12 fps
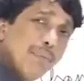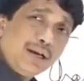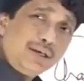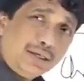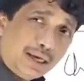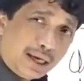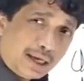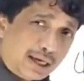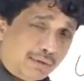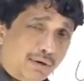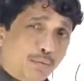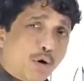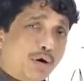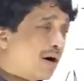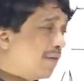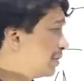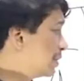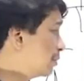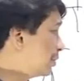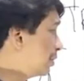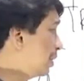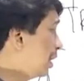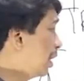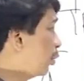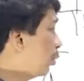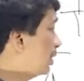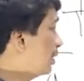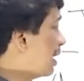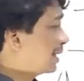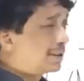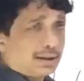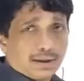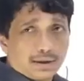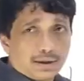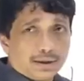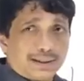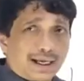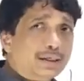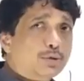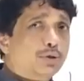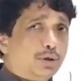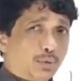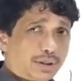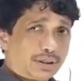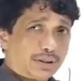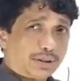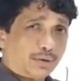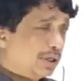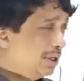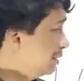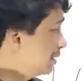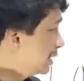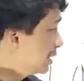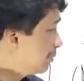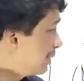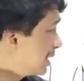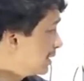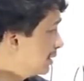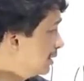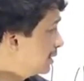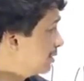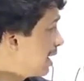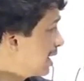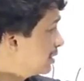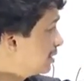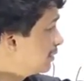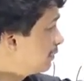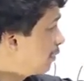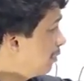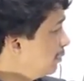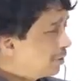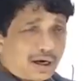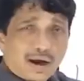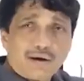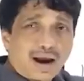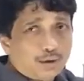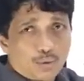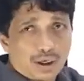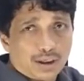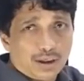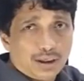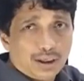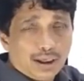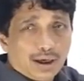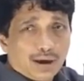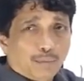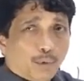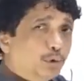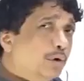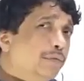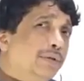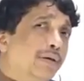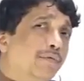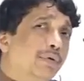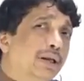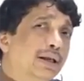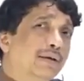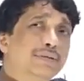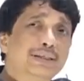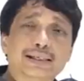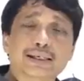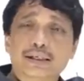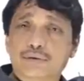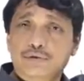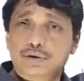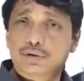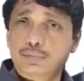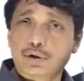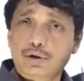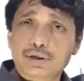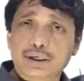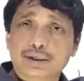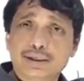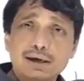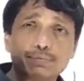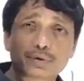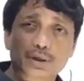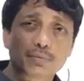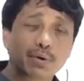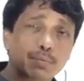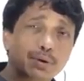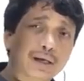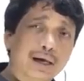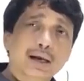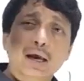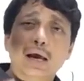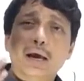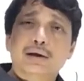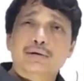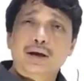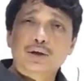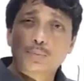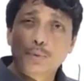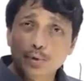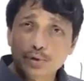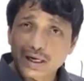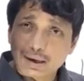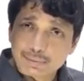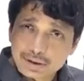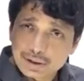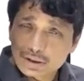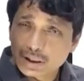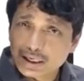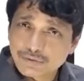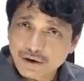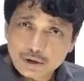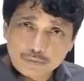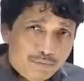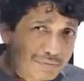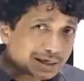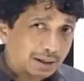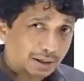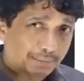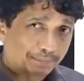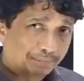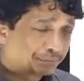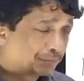But he will be more comfortable with the minor cylinder. That is what the question is. Okay, so there's a plus cylinder, there's a minor cylinder form. You can have either one. Both of them will give 6/6 vision because they are the same prescription. Remember, they are transposed images in front of a mirror.